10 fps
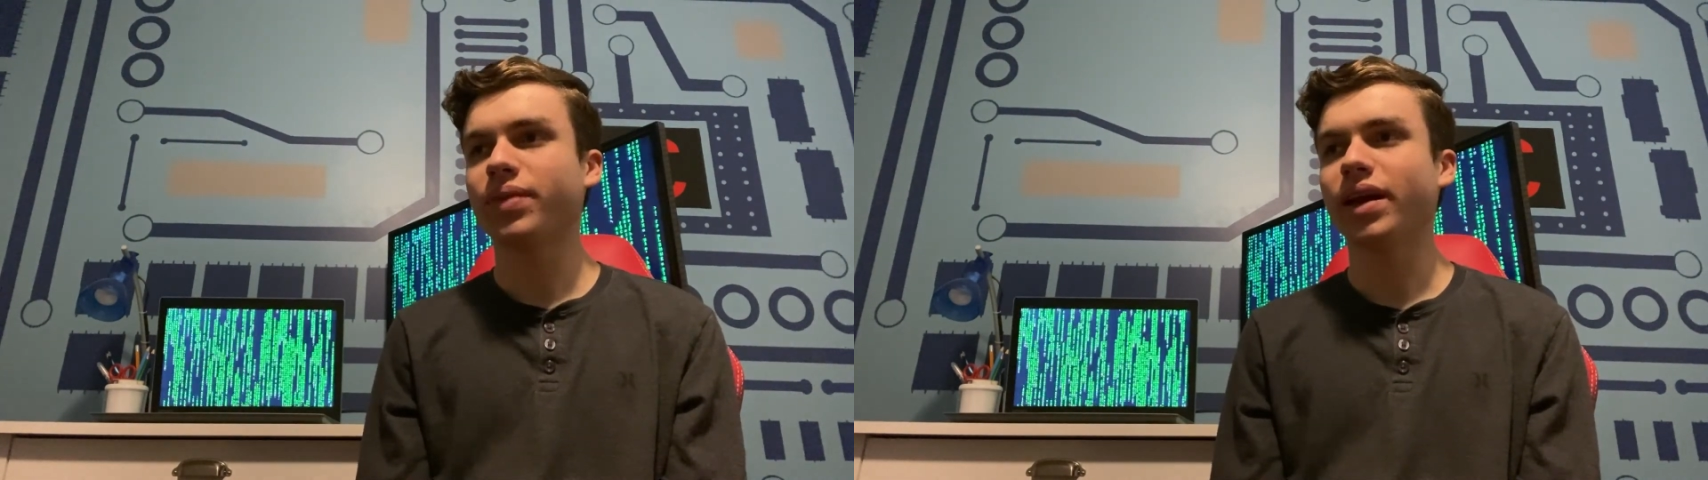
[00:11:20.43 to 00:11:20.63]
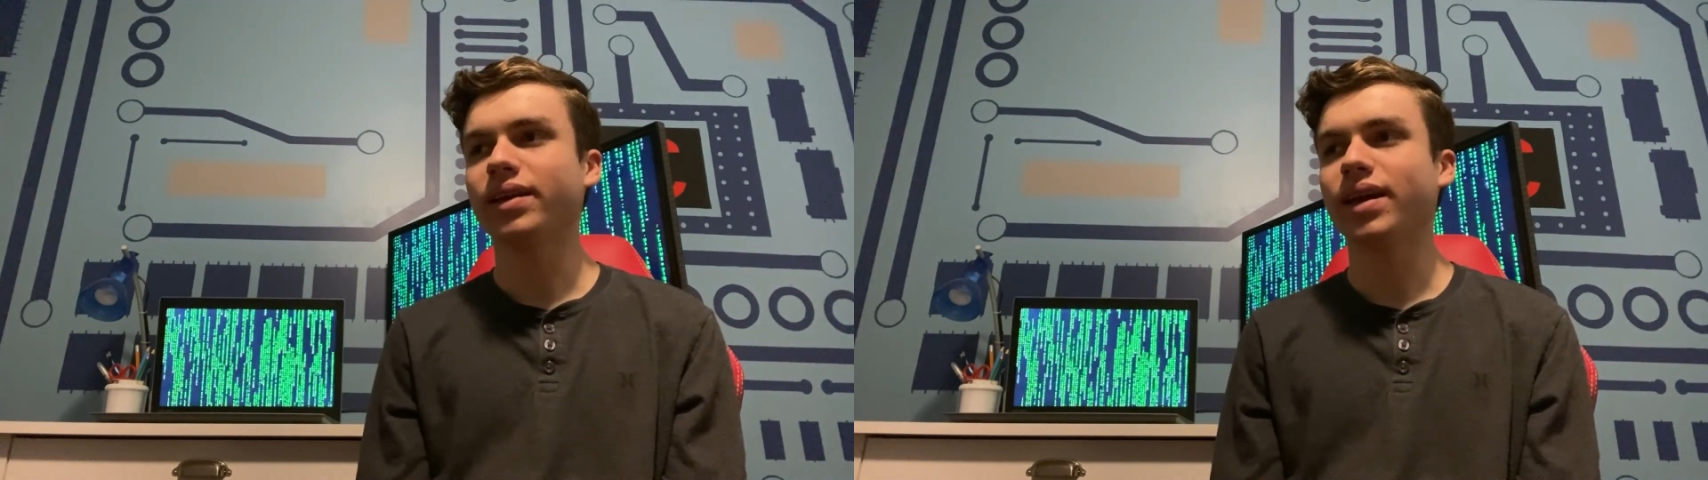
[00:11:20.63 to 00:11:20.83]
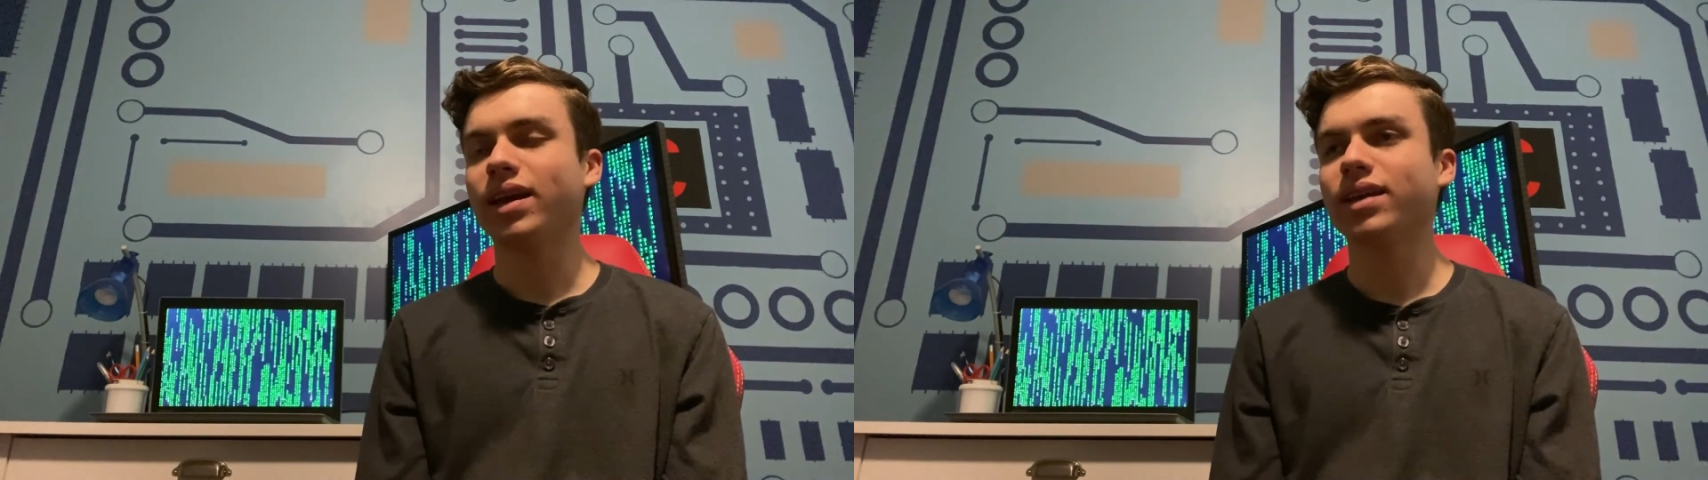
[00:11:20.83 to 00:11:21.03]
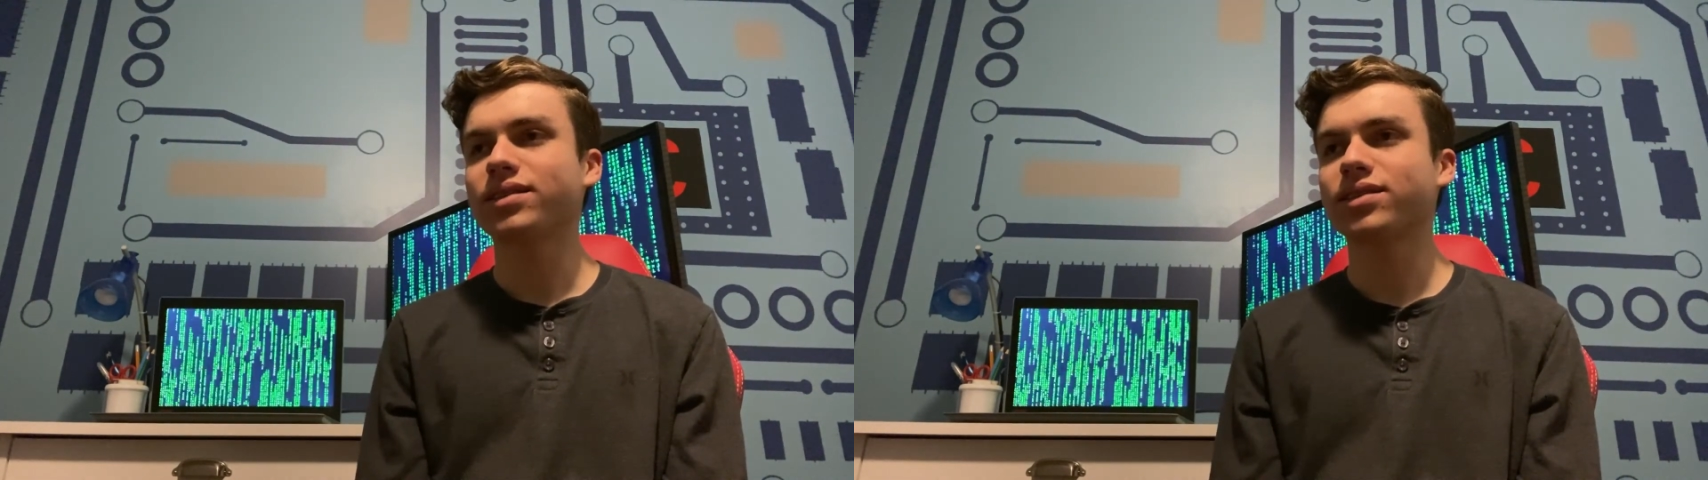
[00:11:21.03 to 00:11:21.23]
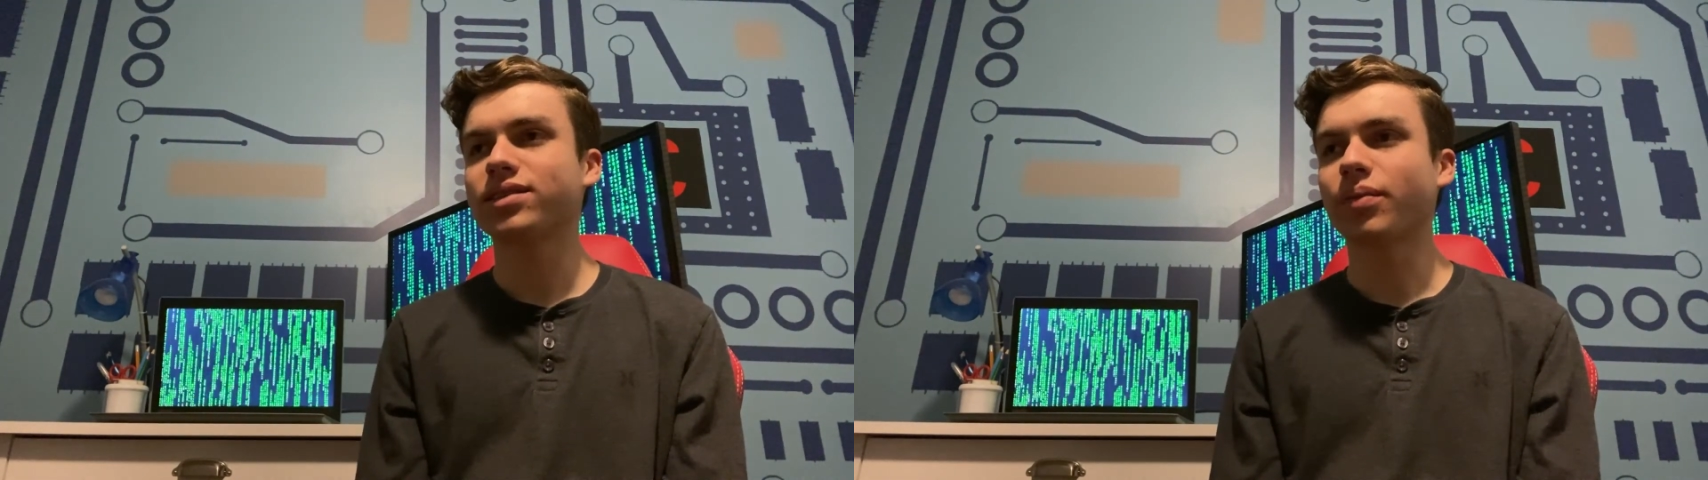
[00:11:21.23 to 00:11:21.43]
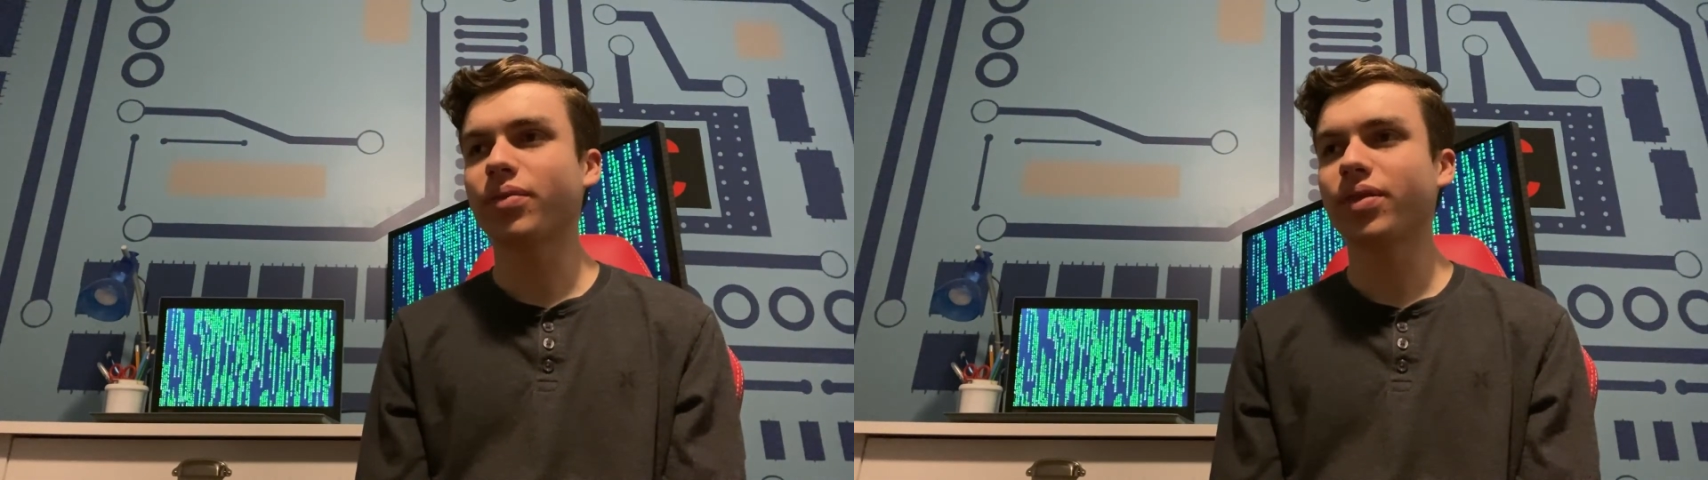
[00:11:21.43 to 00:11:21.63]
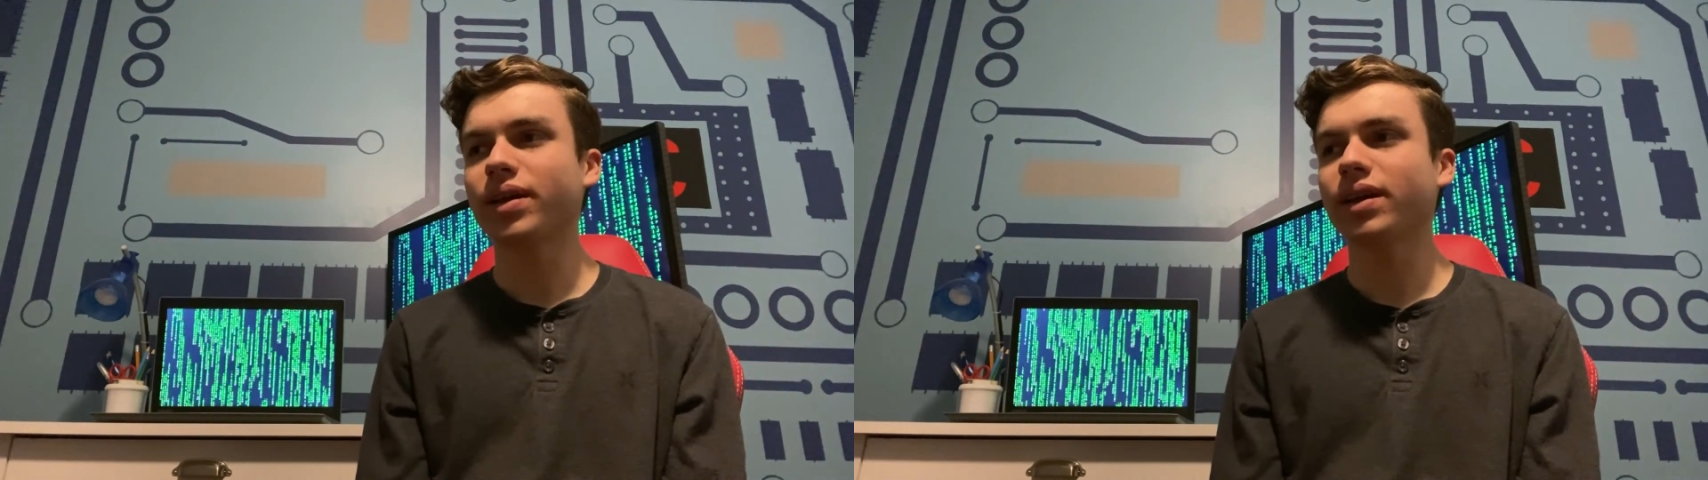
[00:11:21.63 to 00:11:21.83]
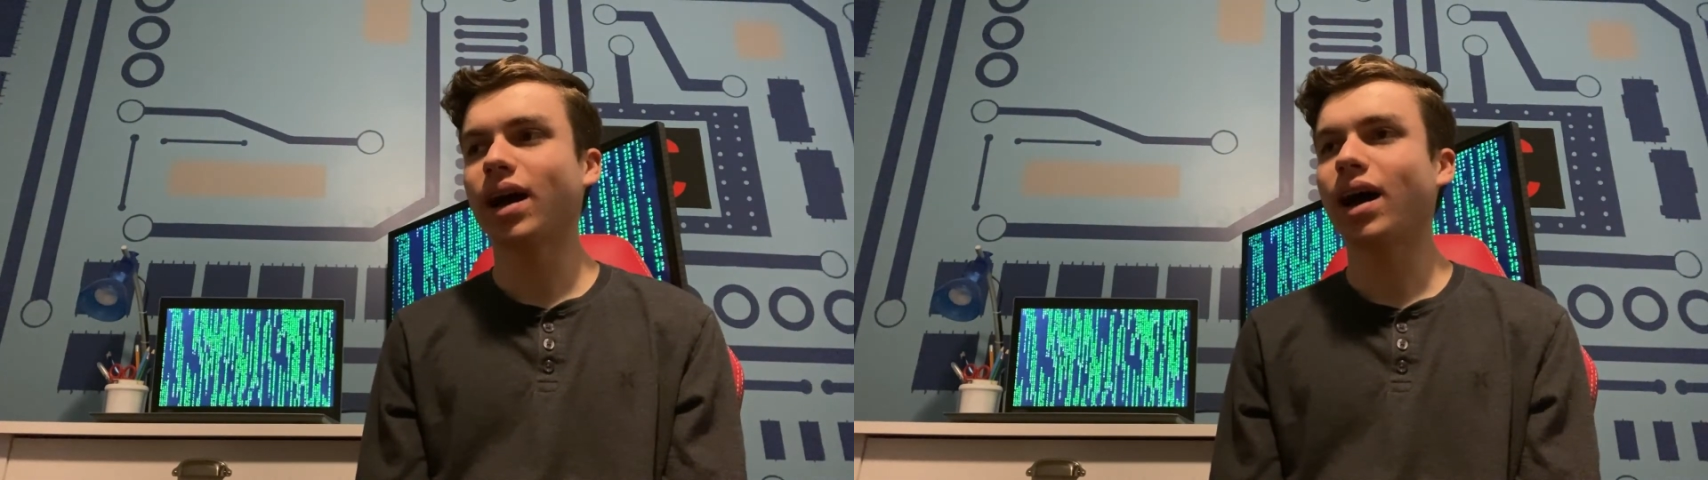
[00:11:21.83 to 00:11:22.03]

then it's something